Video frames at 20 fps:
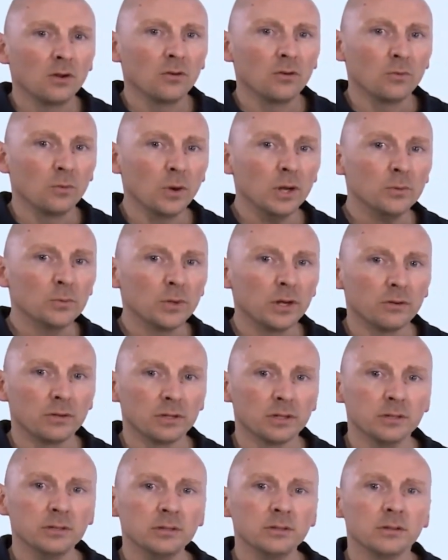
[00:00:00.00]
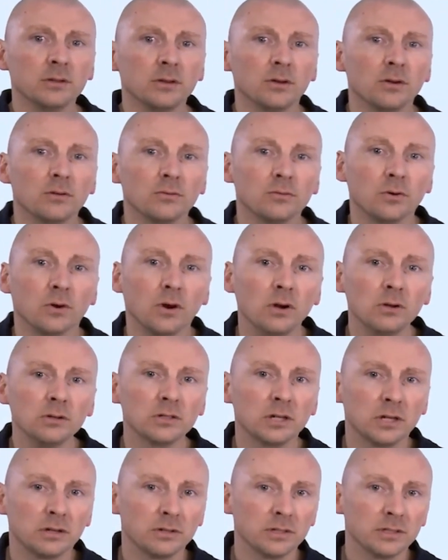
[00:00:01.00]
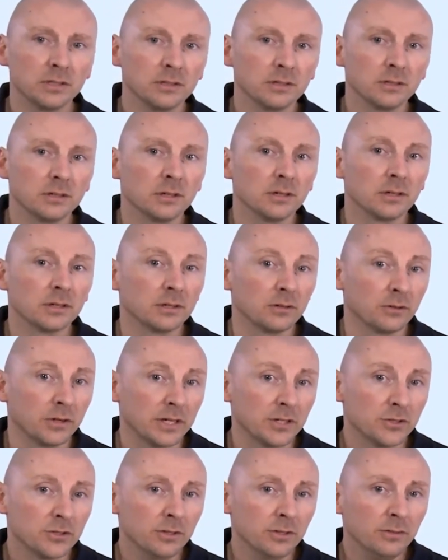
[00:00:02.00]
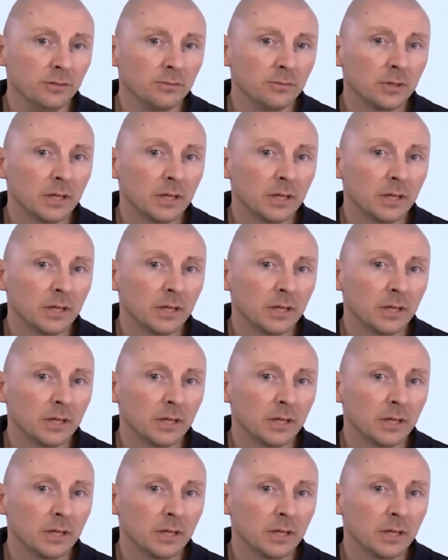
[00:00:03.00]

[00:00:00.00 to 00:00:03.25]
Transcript: one variant for all current ranges,